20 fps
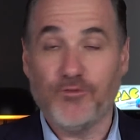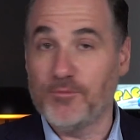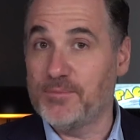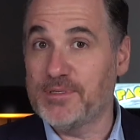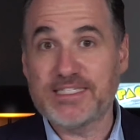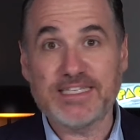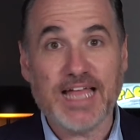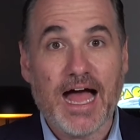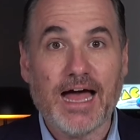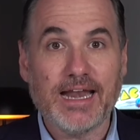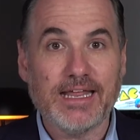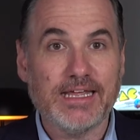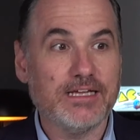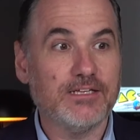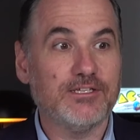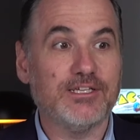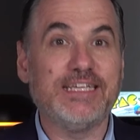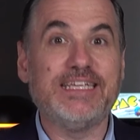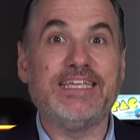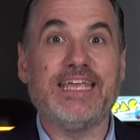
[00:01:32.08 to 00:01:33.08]
starting
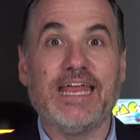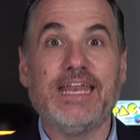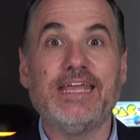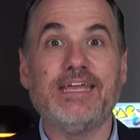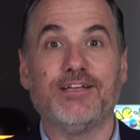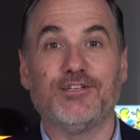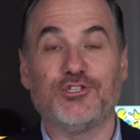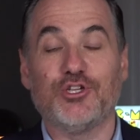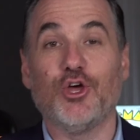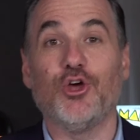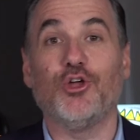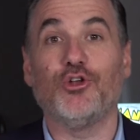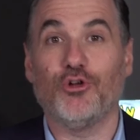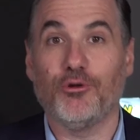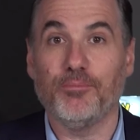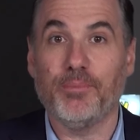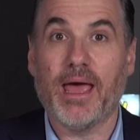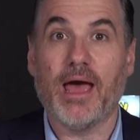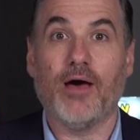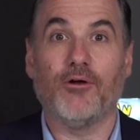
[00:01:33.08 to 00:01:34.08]
to getting it turned
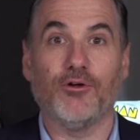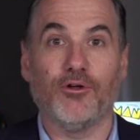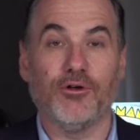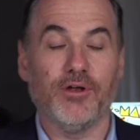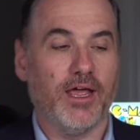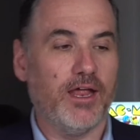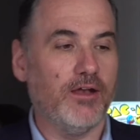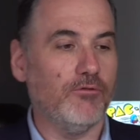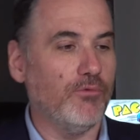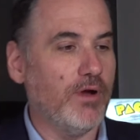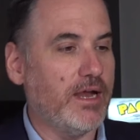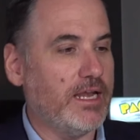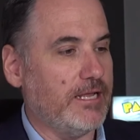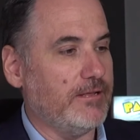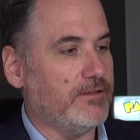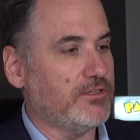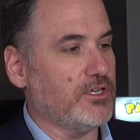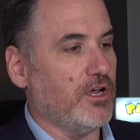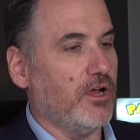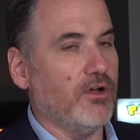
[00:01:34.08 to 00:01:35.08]
on, powered on and ready.
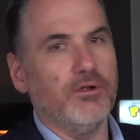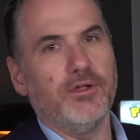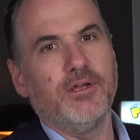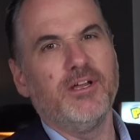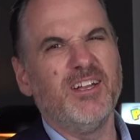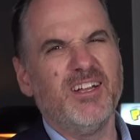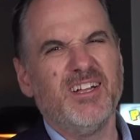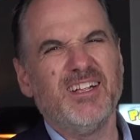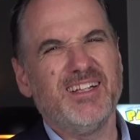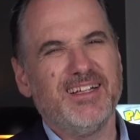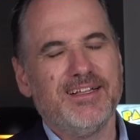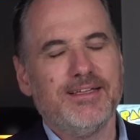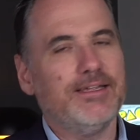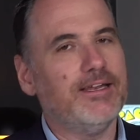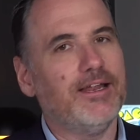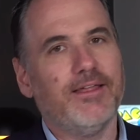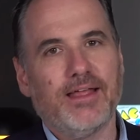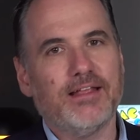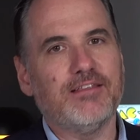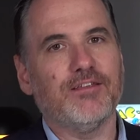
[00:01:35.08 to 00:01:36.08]
So, you
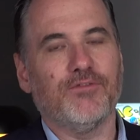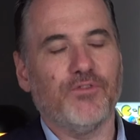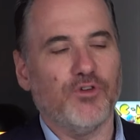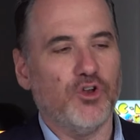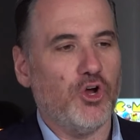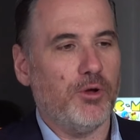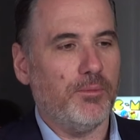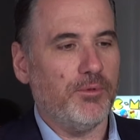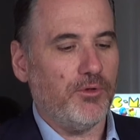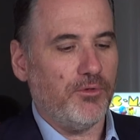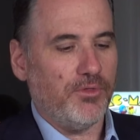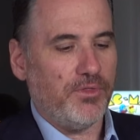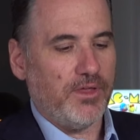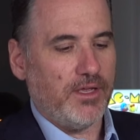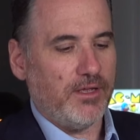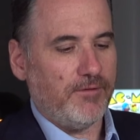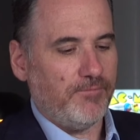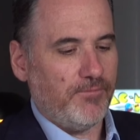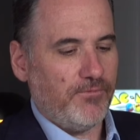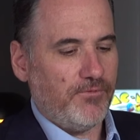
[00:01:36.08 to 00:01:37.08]
know, that's a phenomenal
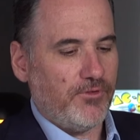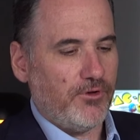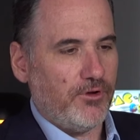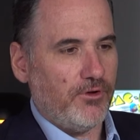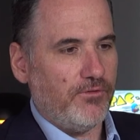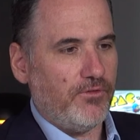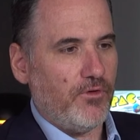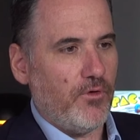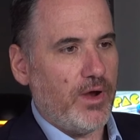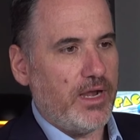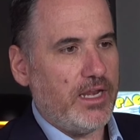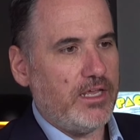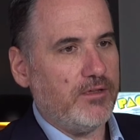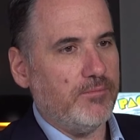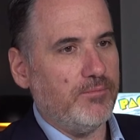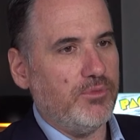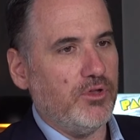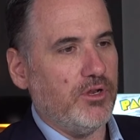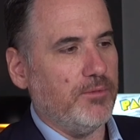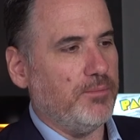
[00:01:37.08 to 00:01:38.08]
thing for any
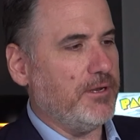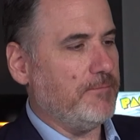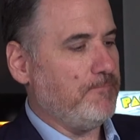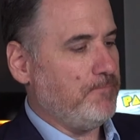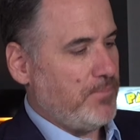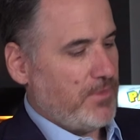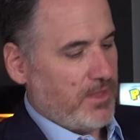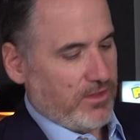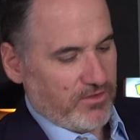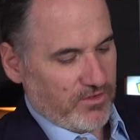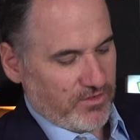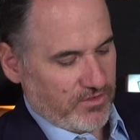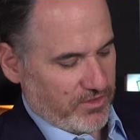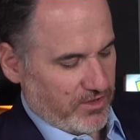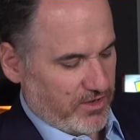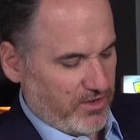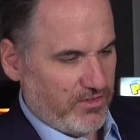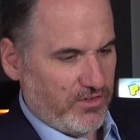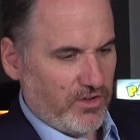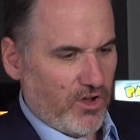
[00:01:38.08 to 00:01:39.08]
computer, but just the
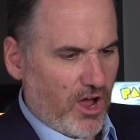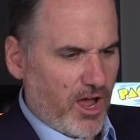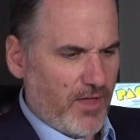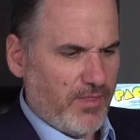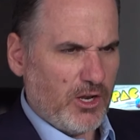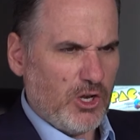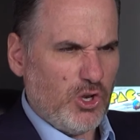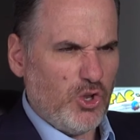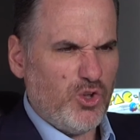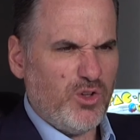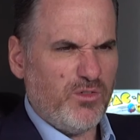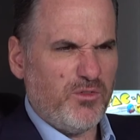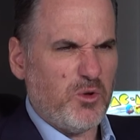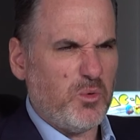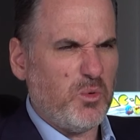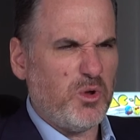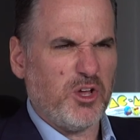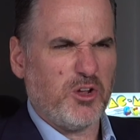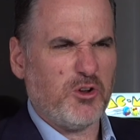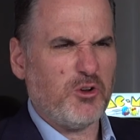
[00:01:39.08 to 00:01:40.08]
design, the look of it,
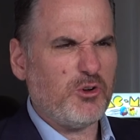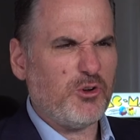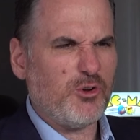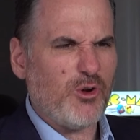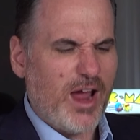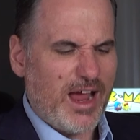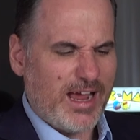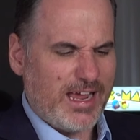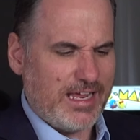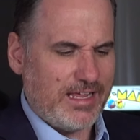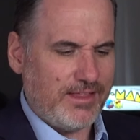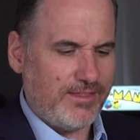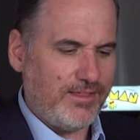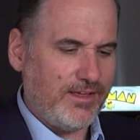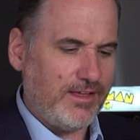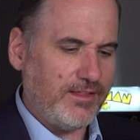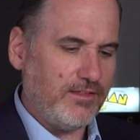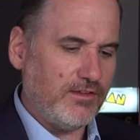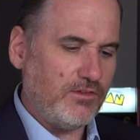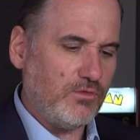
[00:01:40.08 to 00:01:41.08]
what a cracking
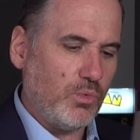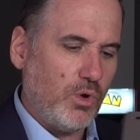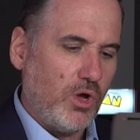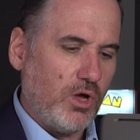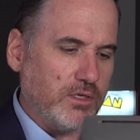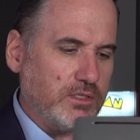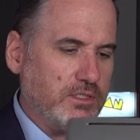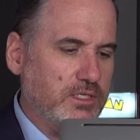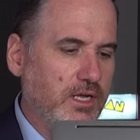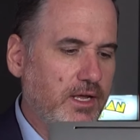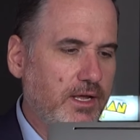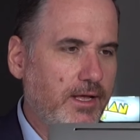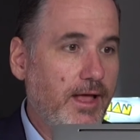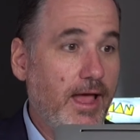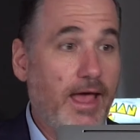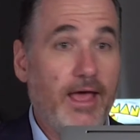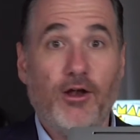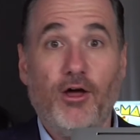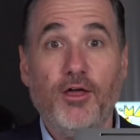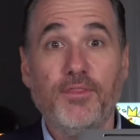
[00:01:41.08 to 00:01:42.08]
thing this was.
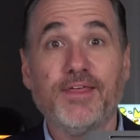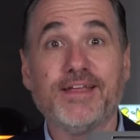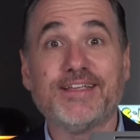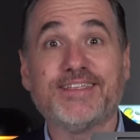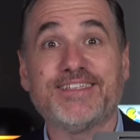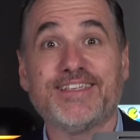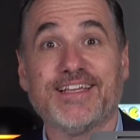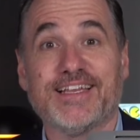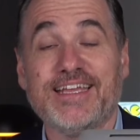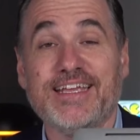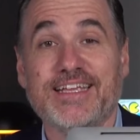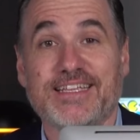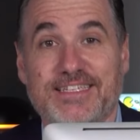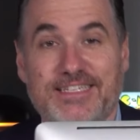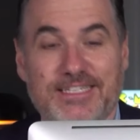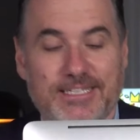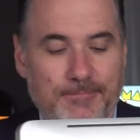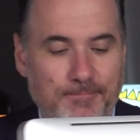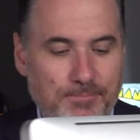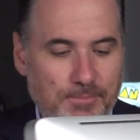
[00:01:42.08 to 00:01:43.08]
And I think still
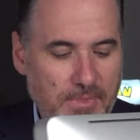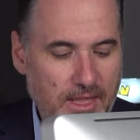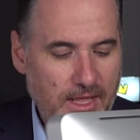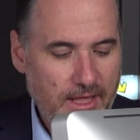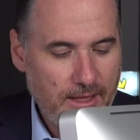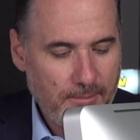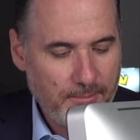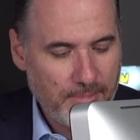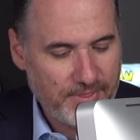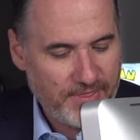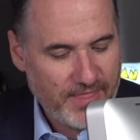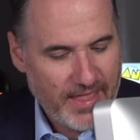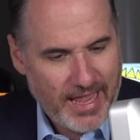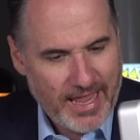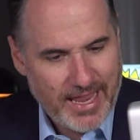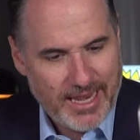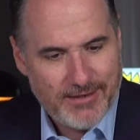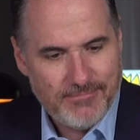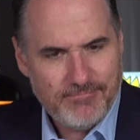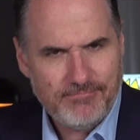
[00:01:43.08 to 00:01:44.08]
is. But
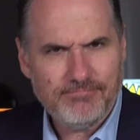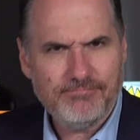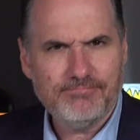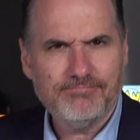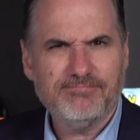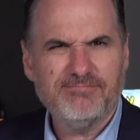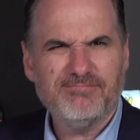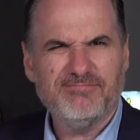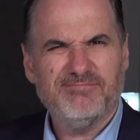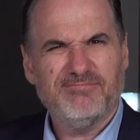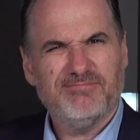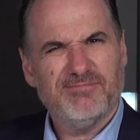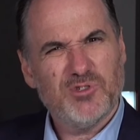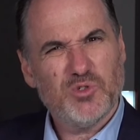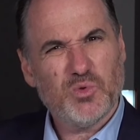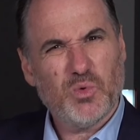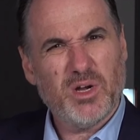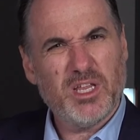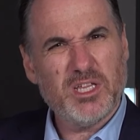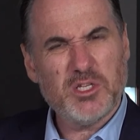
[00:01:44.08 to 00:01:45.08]
then
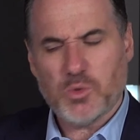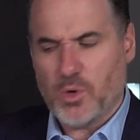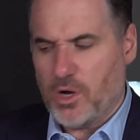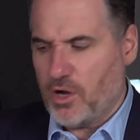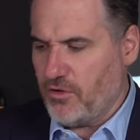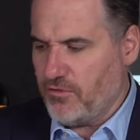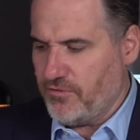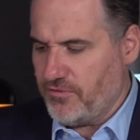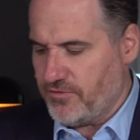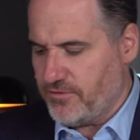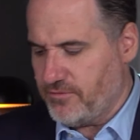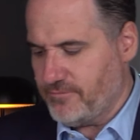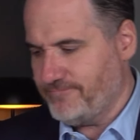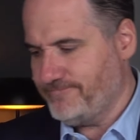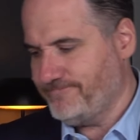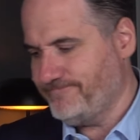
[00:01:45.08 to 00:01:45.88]
2012,